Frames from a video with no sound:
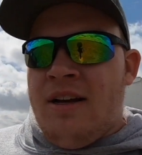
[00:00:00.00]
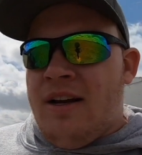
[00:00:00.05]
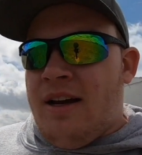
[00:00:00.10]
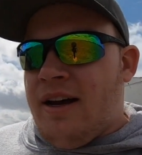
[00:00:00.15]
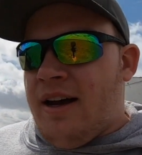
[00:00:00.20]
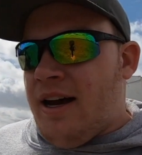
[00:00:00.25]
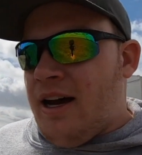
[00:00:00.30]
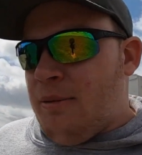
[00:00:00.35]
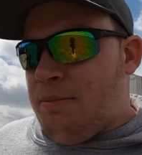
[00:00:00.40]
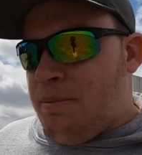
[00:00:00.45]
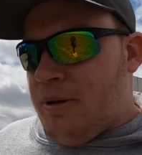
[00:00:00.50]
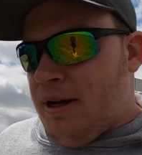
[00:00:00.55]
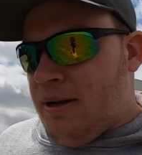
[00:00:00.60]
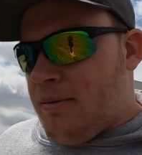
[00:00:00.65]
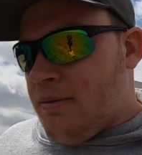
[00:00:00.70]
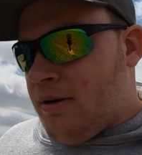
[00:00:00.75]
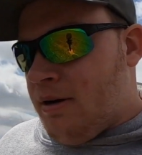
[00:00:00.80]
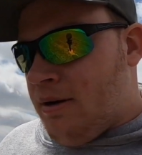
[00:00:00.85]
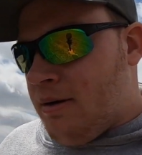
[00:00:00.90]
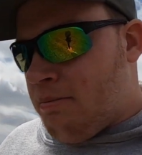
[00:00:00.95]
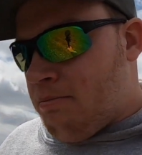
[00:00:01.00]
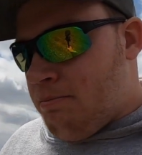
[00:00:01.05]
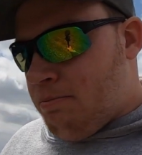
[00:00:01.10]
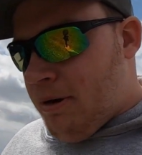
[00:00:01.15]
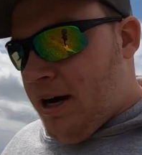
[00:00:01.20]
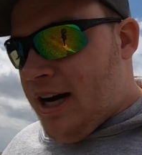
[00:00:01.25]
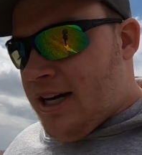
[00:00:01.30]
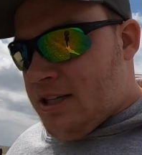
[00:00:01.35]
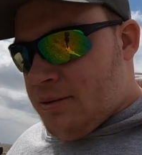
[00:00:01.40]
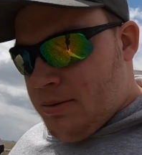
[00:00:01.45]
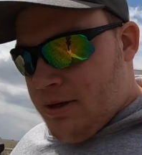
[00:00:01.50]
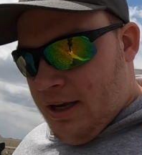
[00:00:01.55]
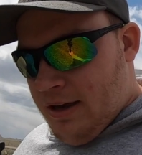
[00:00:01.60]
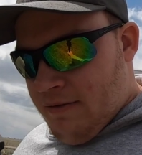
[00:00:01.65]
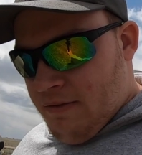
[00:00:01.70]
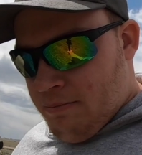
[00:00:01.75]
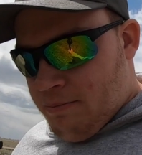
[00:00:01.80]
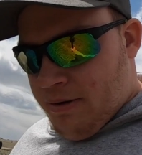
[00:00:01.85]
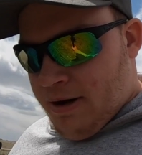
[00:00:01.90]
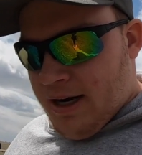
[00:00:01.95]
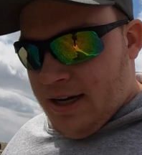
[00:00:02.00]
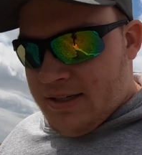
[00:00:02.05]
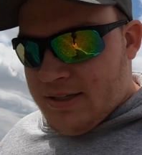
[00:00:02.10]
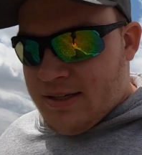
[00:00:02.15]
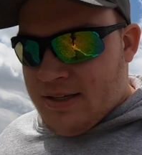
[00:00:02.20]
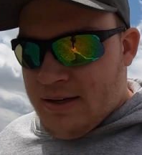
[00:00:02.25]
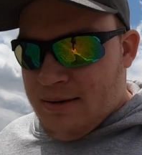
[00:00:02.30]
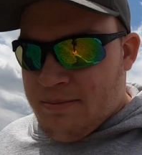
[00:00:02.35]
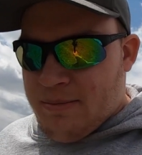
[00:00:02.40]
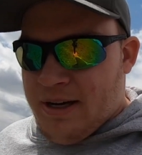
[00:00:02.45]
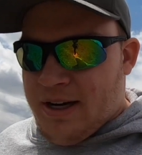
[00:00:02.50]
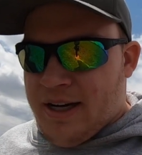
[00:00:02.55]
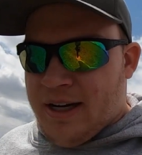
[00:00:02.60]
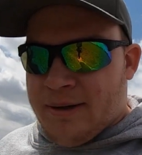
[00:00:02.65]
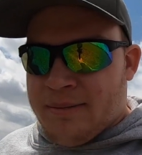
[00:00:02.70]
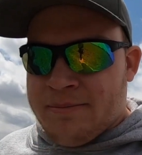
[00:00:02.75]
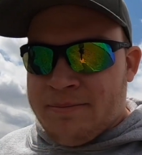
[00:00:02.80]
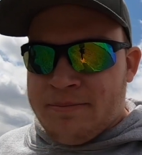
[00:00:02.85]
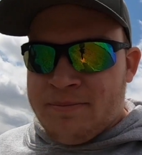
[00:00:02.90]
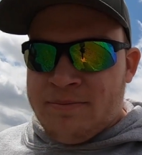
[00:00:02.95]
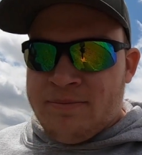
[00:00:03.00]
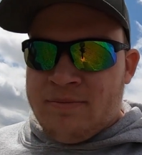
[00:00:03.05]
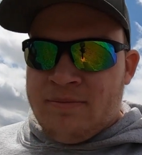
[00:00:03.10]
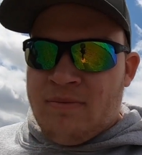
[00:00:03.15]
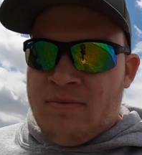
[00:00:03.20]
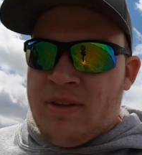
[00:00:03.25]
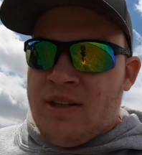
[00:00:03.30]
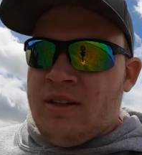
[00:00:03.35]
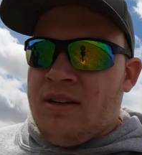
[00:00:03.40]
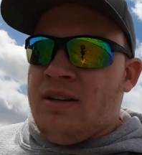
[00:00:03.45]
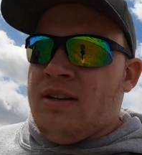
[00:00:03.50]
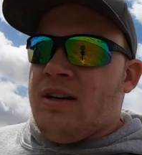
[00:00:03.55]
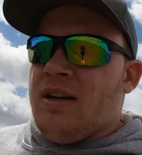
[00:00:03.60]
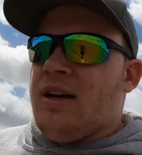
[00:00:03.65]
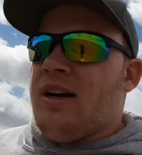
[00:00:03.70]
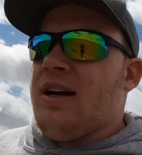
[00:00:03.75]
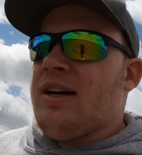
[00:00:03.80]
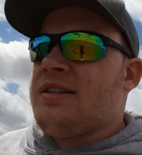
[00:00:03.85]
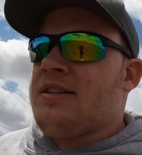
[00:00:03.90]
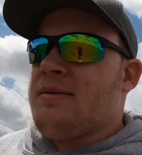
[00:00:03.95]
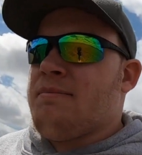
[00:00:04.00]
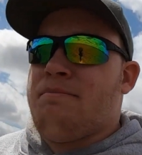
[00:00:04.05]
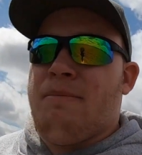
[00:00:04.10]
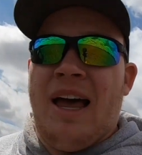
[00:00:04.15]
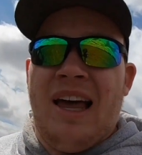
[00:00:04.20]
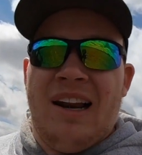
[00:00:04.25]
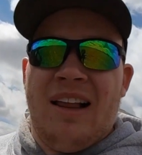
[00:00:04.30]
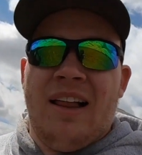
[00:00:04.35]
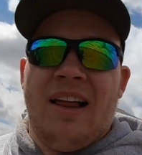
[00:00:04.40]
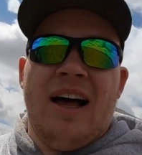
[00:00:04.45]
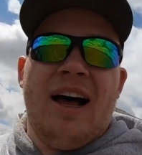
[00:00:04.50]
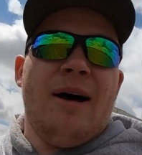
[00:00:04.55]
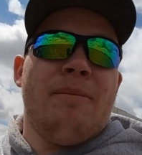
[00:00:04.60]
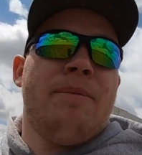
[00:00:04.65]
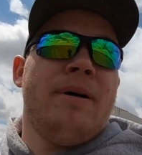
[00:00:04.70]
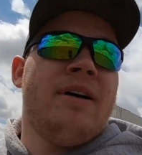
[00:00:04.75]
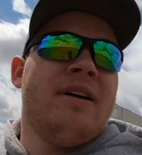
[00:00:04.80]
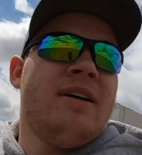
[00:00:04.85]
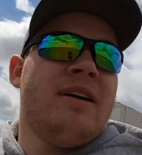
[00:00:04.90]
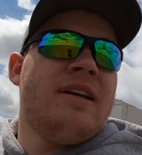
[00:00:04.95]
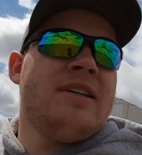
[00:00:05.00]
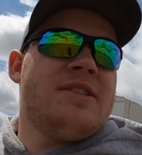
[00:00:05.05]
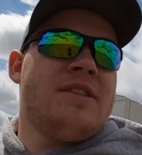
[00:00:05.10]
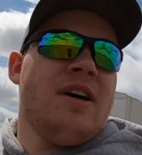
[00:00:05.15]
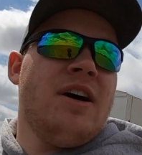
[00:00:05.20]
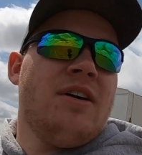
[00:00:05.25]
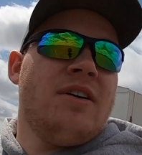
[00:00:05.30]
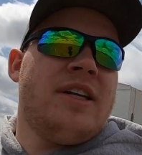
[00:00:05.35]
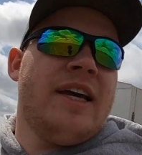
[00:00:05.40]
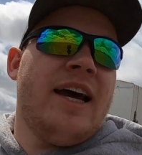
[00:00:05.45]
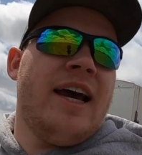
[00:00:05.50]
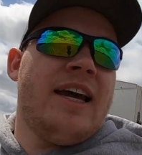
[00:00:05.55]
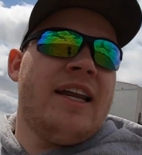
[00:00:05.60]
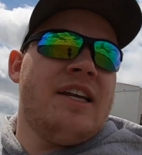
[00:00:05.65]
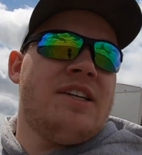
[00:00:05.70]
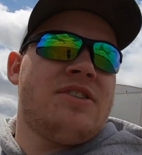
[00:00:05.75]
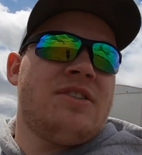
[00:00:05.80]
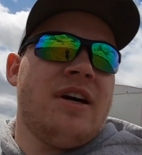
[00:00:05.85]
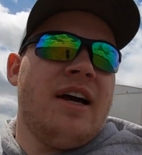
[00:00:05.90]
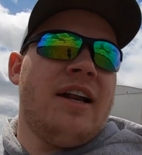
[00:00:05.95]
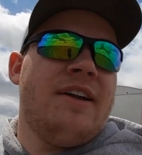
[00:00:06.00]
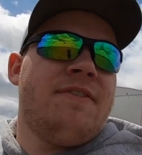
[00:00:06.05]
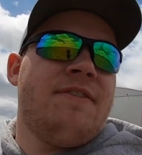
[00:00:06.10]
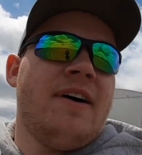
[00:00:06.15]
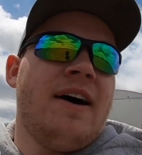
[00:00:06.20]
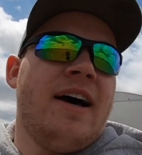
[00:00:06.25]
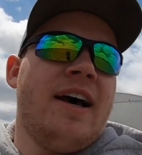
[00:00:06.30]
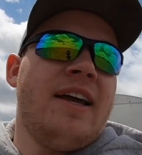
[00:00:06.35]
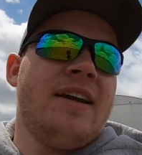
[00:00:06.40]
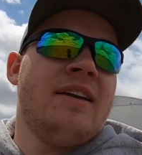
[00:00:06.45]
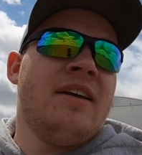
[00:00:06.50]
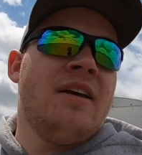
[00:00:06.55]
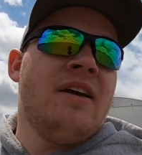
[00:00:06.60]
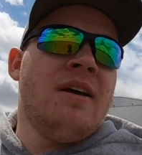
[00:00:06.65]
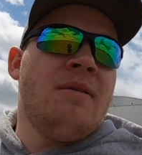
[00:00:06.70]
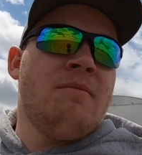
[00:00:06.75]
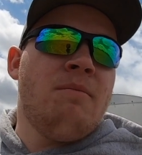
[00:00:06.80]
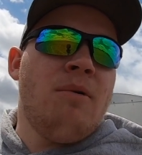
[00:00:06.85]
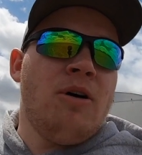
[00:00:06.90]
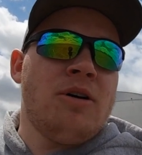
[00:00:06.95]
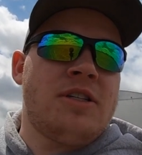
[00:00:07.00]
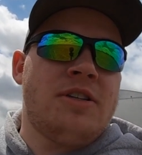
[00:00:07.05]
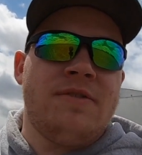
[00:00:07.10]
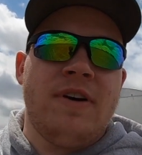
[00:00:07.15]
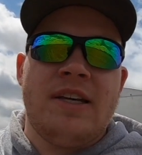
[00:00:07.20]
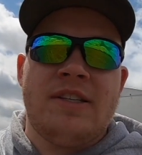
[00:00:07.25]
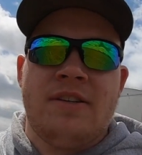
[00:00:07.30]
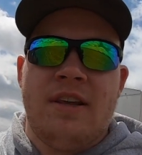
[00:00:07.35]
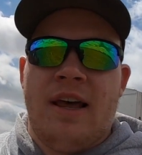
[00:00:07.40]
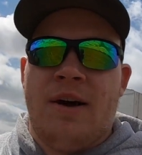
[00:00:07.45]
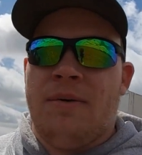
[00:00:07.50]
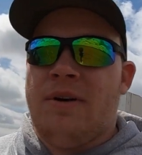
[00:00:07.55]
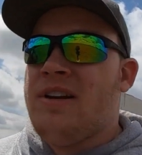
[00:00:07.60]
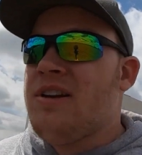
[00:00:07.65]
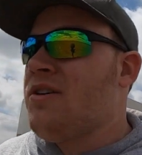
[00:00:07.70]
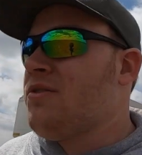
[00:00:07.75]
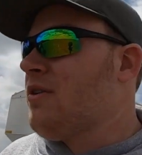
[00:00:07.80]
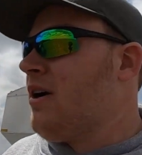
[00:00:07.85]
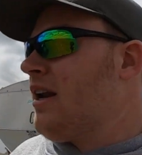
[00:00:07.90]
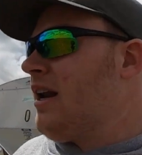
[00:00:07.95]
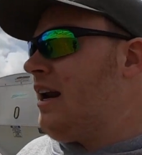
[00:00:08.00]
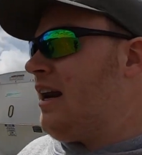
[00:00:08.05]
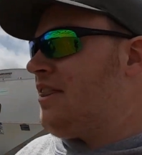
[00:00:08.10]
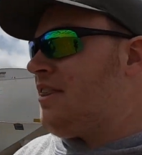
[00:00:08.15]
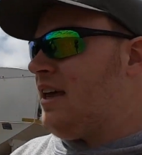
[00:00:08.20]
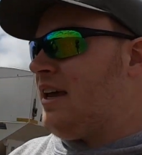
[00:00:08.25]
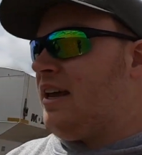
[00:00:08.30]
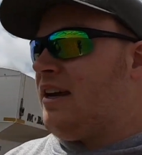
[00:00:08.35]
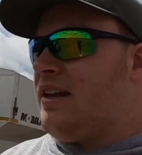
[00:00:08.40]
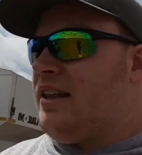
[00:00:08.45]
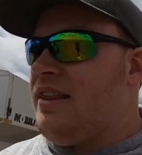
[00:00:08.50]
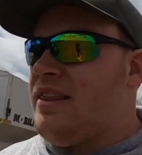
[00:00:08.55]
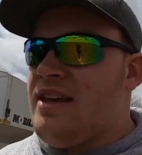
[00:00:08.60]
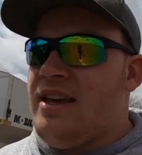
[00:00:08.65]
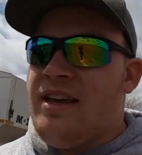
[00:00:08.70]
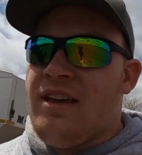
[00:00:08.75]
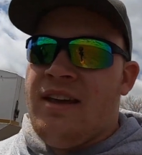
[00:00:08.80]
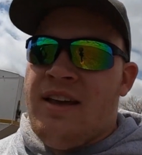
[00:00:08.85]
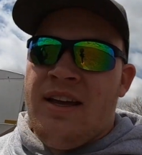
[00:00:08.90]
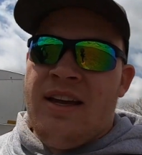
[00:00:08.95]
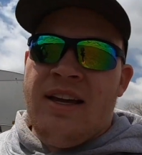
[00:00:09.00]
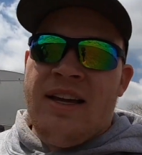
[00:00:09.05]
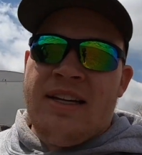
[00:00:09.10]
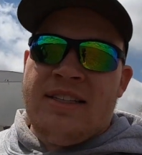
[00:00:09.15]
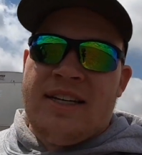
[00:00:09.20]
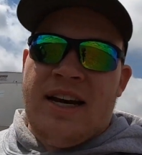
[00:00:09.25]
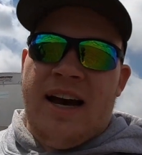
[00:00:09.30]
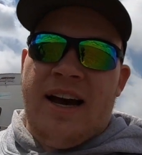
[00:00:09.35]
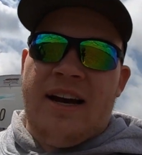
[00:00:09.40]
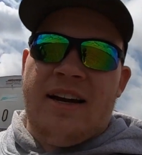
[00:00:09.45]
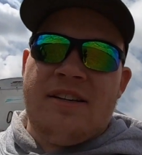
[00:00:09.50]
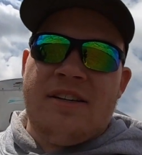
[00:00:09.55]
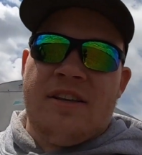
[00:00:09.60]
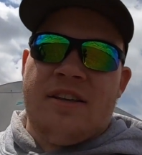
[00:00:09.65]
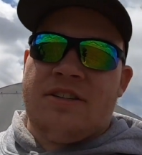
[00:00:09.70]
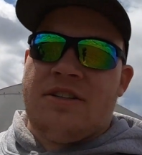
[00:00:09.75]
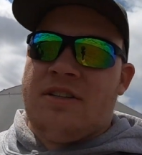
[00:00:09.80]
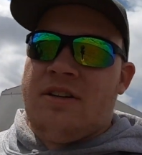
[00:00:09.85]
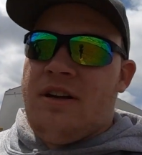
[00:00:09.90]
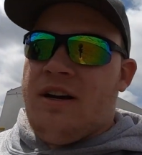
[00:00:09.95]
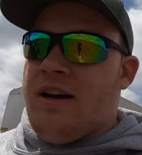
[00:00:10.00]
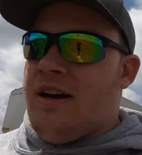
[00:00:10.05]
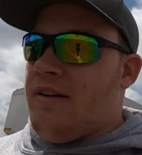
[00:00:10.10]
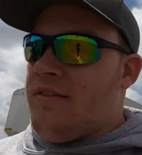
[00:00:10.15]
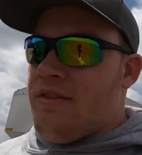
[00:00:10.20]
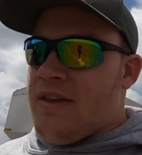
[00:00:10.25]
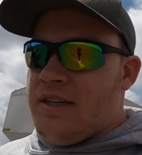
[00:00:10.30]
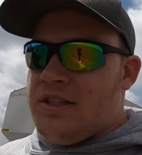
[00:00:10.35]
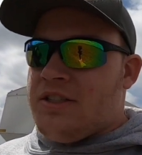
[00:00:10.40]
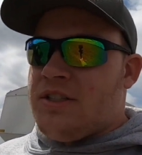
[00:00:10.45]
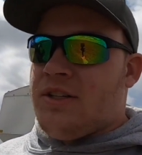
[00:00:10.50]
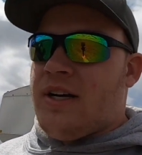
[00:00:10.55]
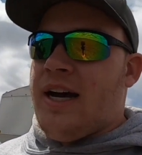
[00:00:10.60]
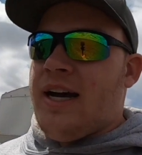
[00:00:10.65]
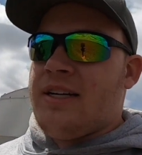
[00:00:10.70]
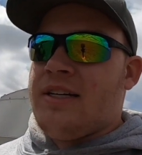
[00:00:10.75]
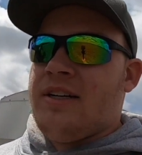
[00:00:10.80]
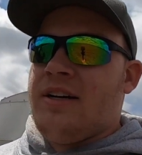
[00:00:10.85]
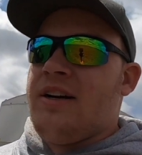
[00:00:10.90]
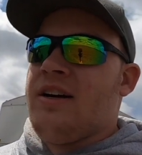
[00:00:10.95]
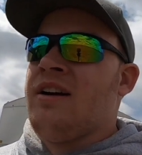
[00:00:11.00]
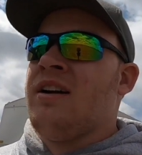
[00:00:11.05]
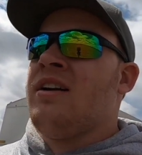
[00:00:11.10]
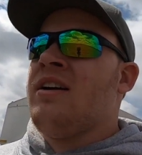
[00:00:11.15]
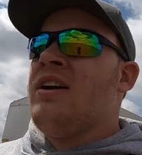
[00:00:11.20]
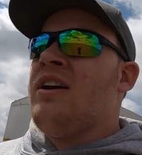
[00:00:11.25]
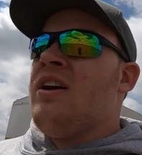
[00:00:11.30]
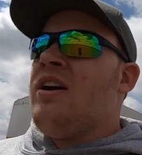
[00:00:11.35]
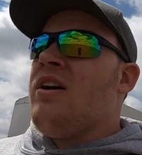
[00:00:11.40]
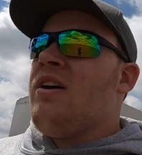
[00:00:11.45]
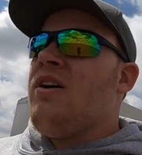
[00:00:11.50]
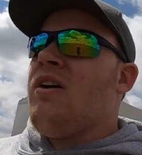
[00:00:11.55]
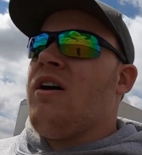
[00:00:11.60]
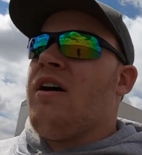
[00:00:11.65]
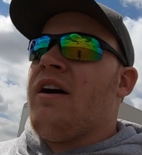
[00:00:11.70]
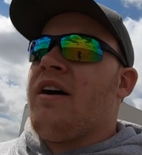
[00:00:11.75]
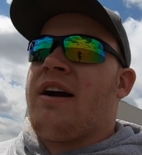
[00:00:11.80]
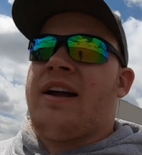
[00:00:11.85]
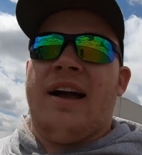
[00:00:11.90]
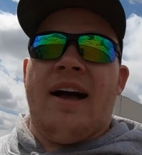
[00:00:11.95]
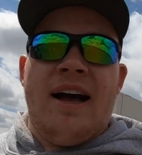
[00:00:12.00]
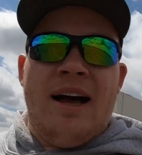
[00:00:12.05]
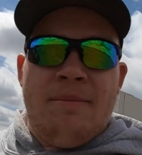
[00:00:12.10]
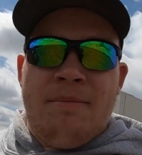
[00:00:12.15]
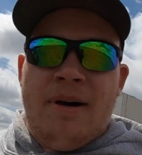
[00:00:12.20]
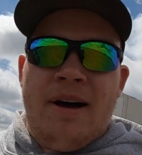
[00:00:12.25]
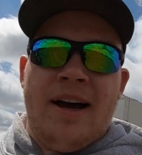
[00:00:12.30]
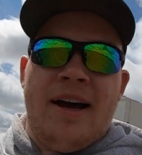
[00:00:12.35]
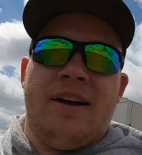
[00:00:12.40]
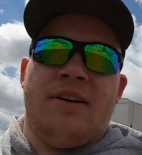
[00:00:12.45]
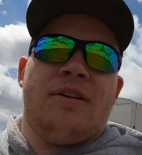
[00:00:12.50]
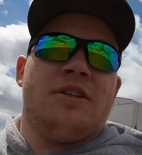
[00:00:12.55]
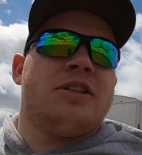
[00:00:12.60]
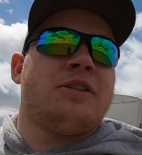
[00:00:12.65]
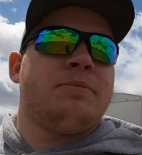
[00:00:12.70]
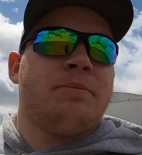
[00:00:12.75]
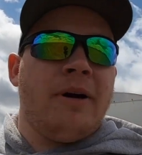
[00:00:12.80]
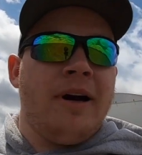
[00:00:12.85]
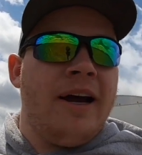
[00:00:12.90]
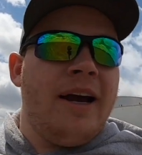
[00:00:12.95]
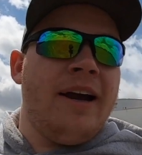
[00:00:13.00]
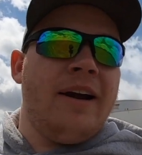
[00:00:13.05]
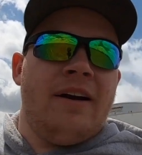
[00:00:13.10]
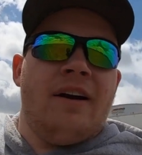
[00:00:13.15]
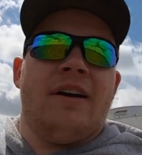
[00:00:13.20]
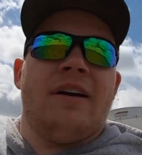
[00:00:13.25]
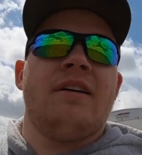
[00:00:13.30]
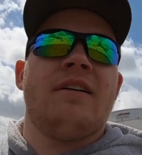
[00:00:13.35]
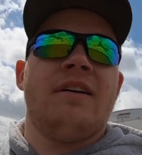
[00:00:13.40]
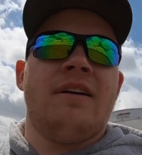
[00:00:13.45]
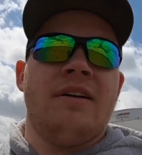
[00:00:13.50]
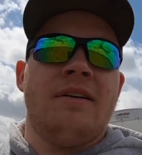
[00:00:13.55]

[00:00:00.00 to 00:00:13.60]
up, and possibly even brought some metal up. And so Dad, he's trying to find most of it so that we don't run anything into the tires of this tractor or a combine or sprayer or